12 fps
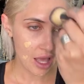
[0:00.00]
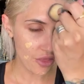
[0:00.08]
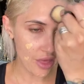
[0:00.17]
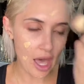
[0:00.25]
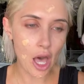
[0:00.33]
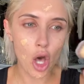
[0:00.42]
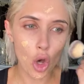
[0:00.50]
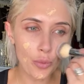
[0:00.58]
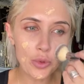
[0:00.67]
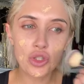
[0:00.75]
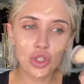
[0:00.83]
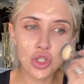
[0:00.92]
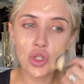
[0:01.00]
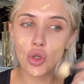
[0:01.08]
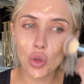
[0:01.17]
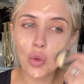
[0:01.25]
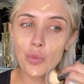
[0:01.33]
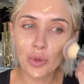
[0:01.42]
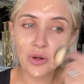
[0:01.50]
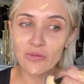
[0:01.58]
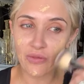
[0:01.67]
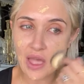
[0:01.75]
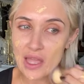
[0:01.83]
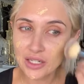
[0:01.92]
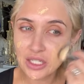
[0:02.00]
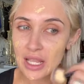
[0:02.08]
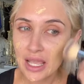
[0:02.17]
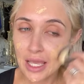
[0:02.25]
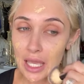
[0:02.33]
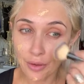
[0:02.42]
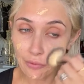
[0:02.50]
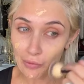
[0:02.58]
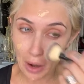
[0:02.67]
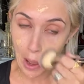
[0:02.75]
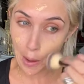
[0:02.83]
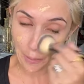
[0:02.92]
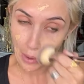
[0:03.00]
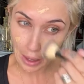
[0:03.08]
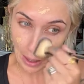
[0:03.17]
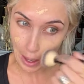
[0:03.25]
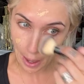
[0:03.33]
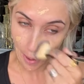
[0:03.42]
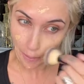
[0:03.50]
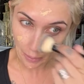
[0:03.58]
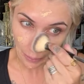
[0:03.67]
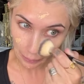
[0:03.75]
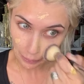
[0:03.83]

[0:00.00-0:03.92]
that help to prevent it from um,